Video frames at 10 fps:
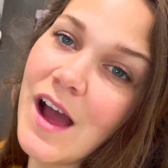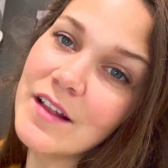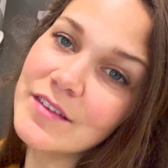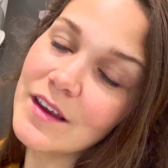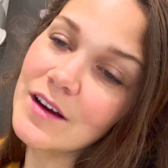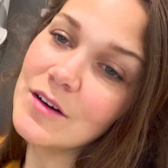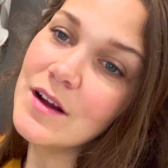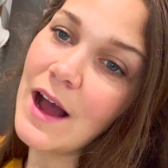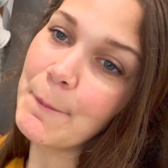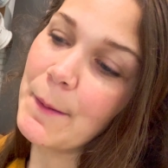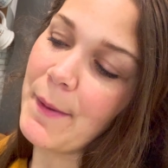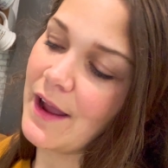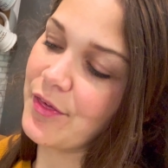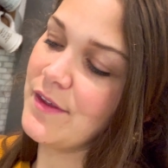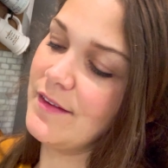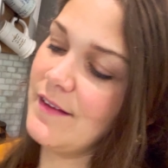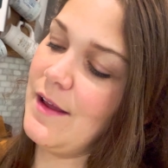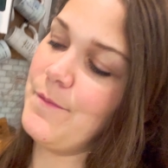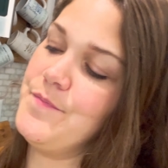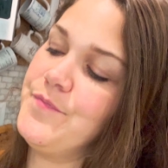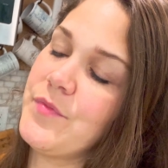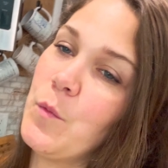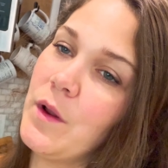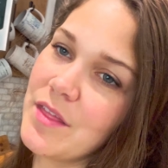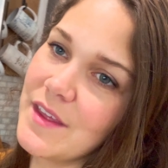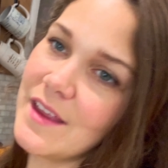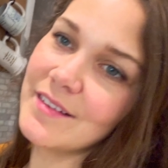And so I'm gonna pack these up in one of these.